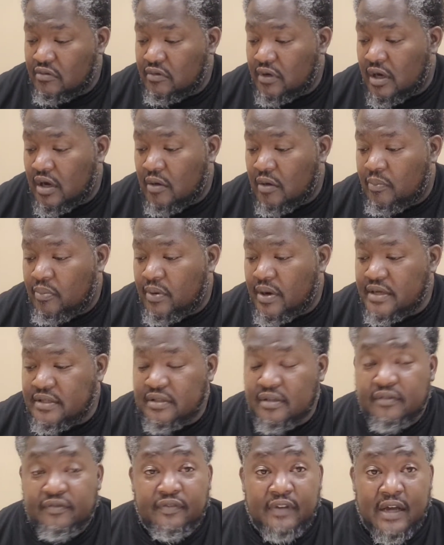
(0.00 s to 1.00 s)
All praise to
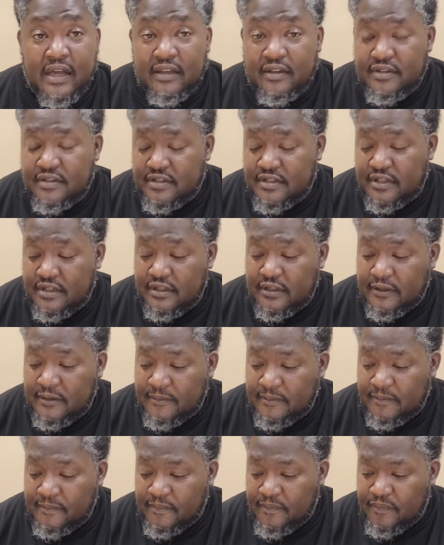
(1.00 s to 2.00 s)
the Father and the Son.
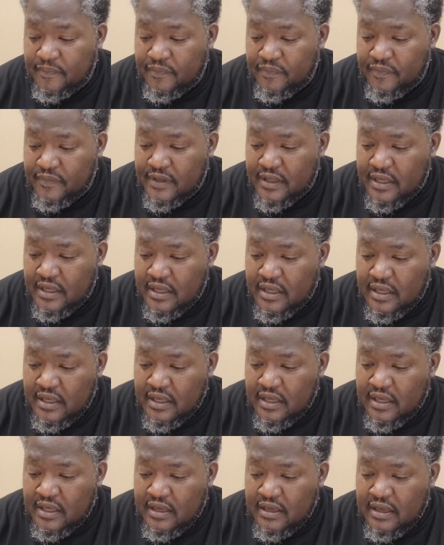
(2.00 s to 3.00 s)

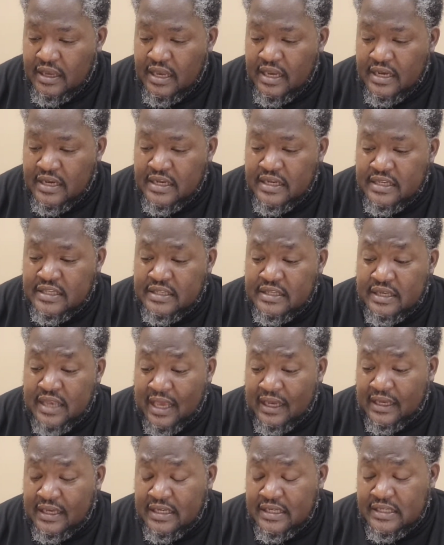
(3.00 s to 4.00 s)
And he's
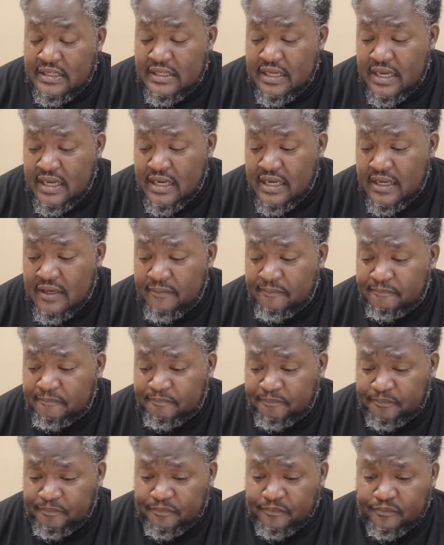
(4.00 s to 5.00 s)
like he said
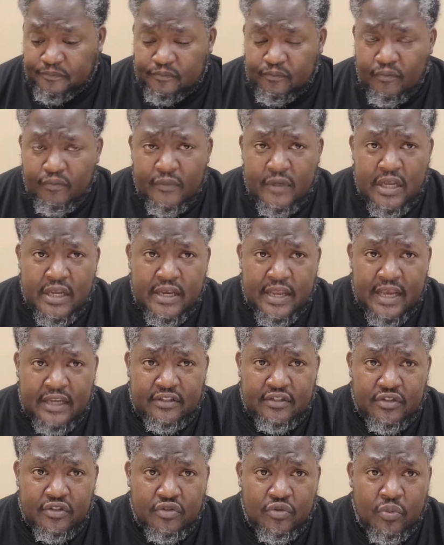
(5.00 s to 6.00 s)
in
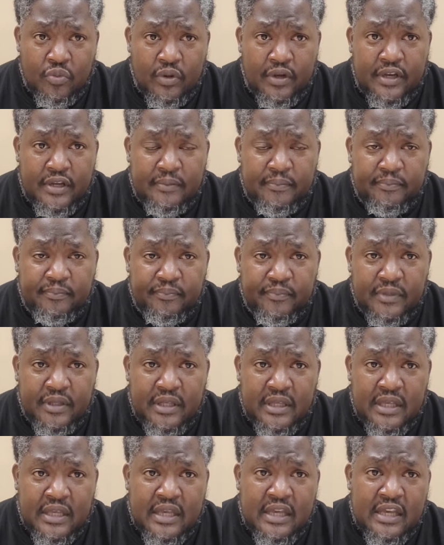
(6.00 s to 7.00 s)
Exodus 20,
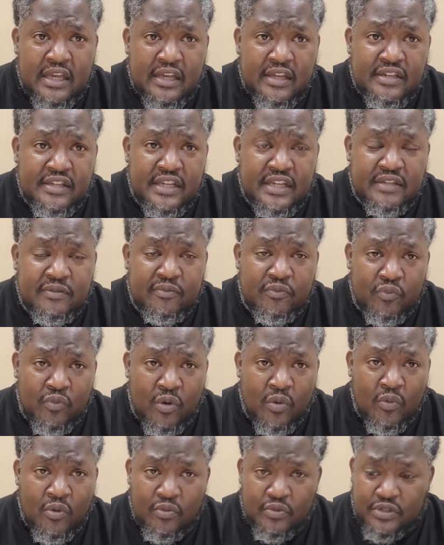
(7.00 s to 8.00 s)
just
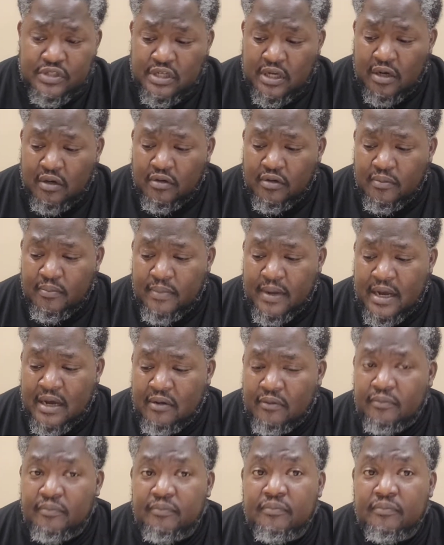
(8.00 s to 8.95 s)
what we was talking about.